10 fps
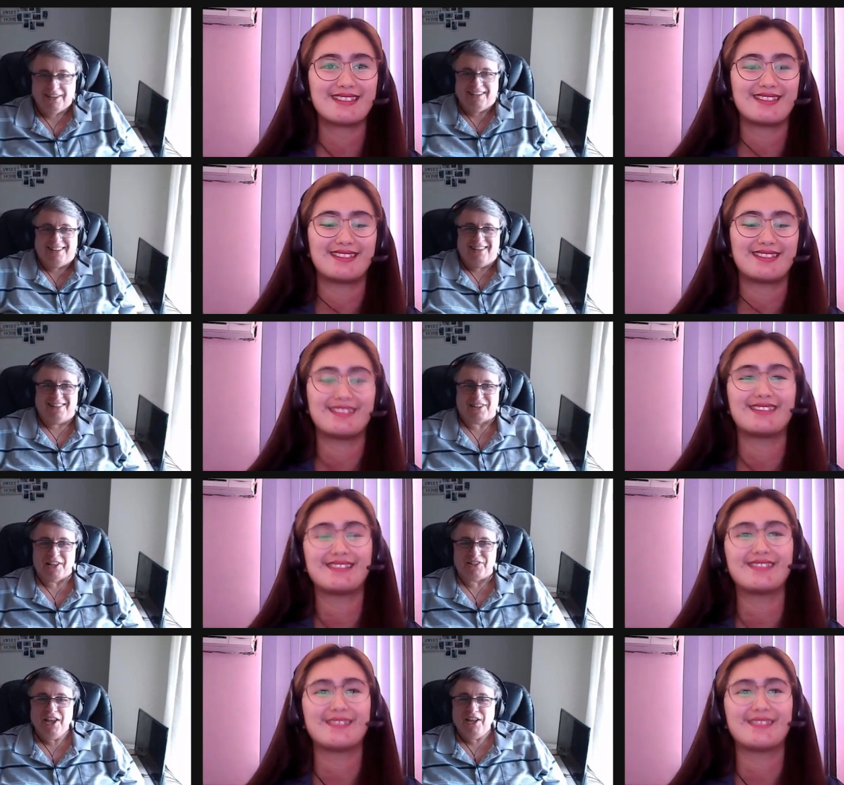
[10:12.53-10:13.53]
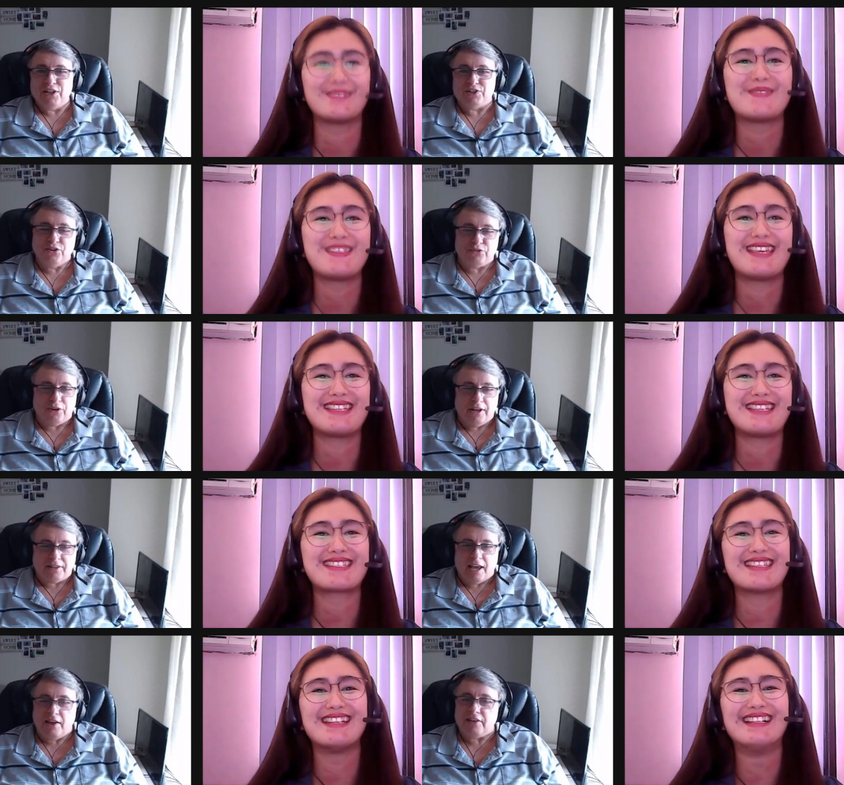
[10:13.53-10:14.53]
Speaker 1: It's good
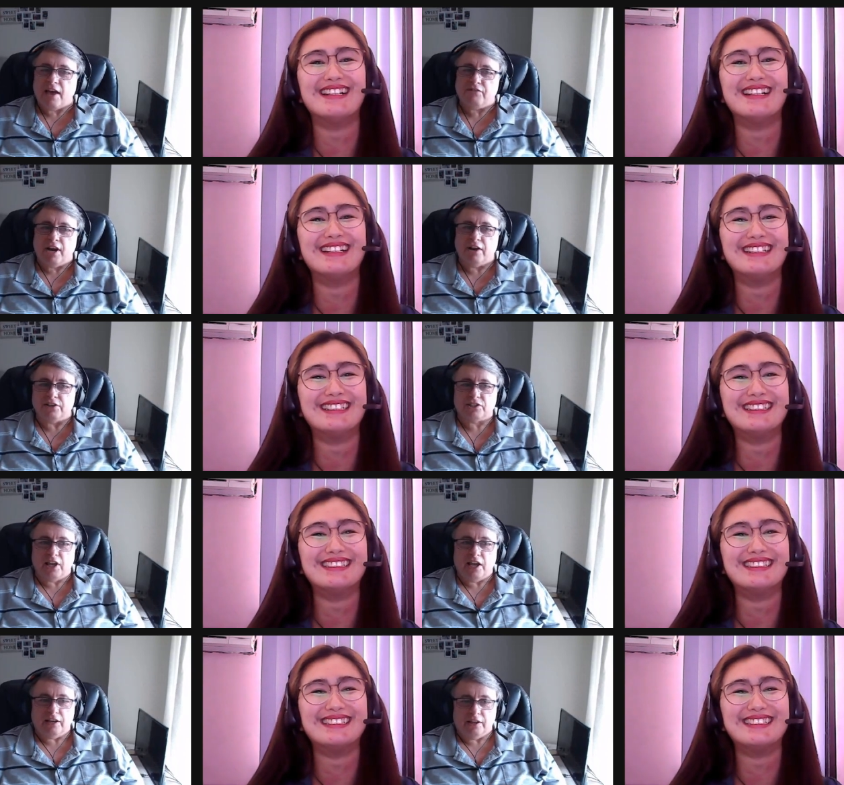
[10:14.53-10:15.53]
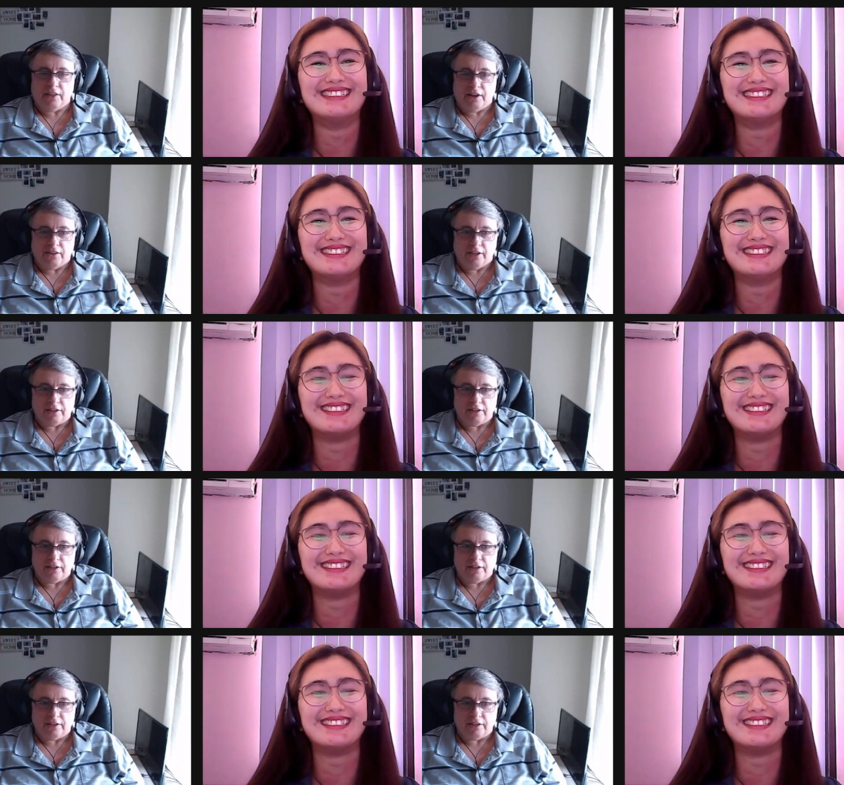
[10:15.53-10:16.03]
to have an understanding of that, I